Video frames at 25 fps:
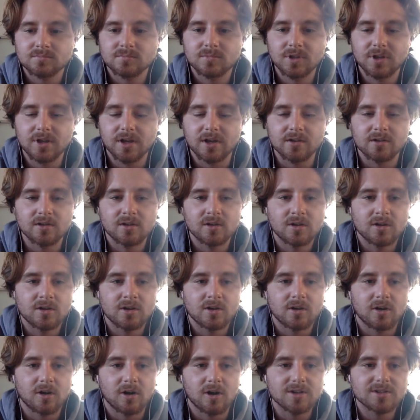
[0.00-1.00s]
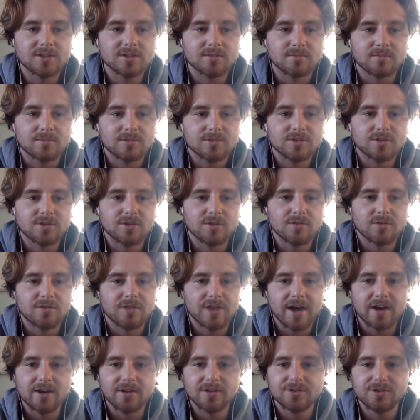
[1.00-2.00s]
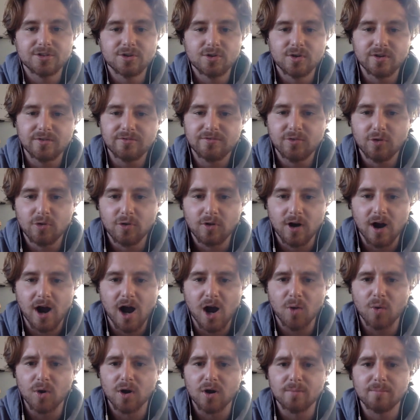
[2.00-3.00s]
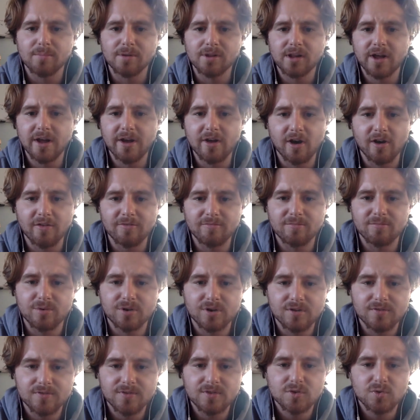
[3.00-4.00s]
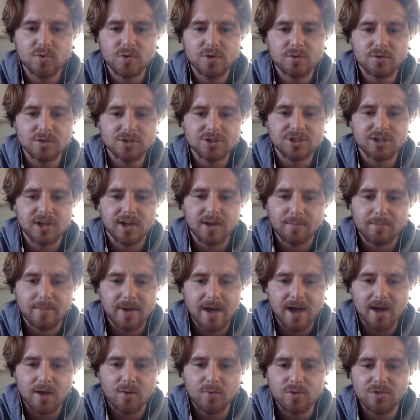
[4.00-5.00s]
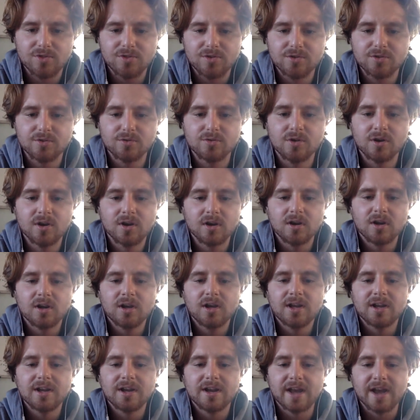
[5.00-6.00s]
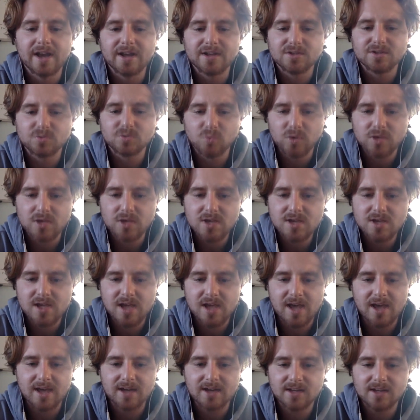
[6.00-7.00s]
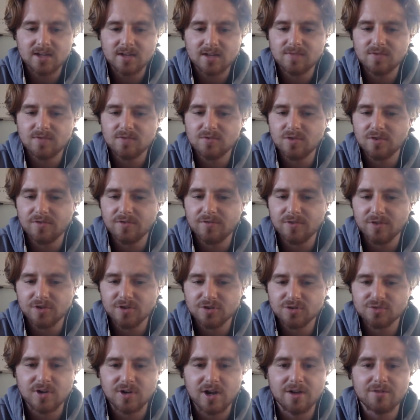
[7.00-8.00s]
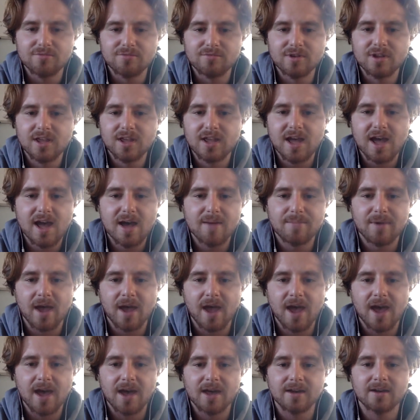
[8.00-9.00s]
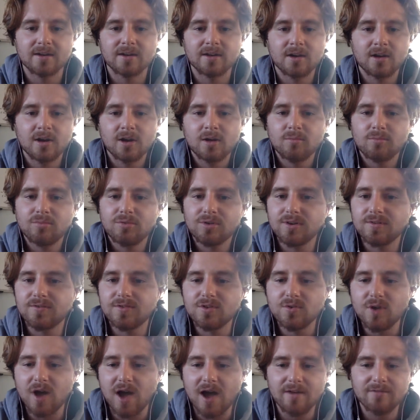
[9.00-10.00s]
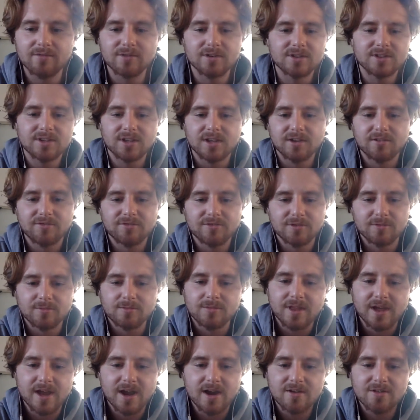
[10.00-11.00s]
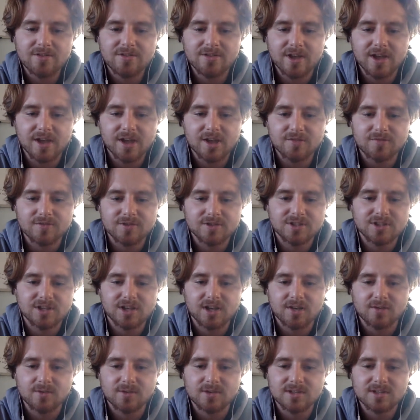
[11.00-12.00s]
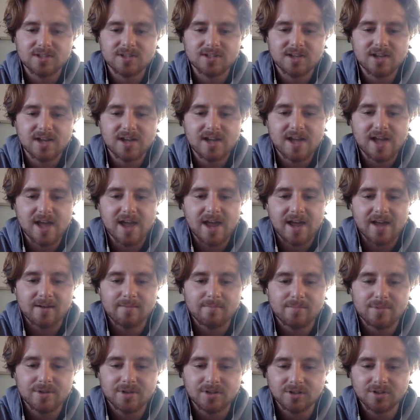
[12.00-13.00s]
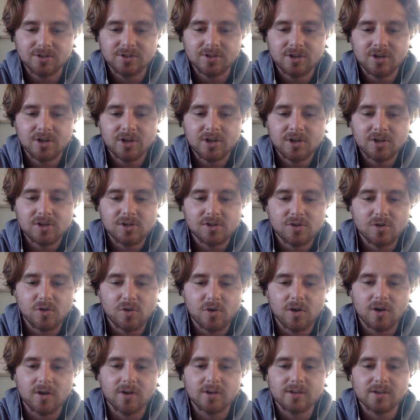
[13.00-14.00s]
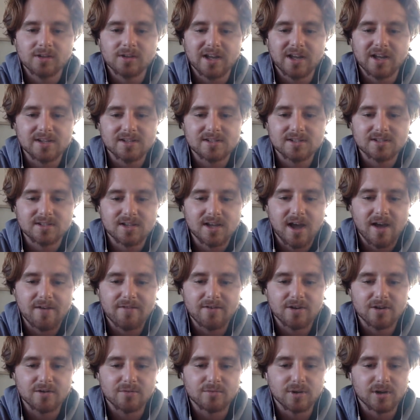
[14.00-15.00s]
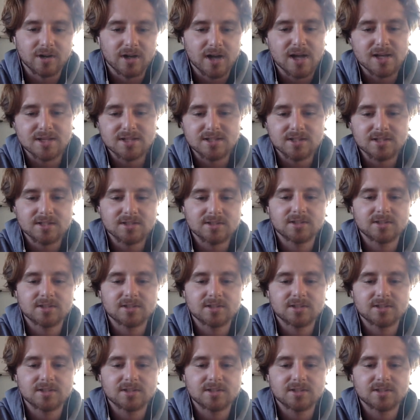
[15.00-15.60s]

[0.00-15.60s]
Yeah. Awesome. So that'll do it for our playoff preview. We will check back with you next week and give you the first round recap and preview everything from there. Thank you for sticking with us today, and build your legacy. Have a good one, guys.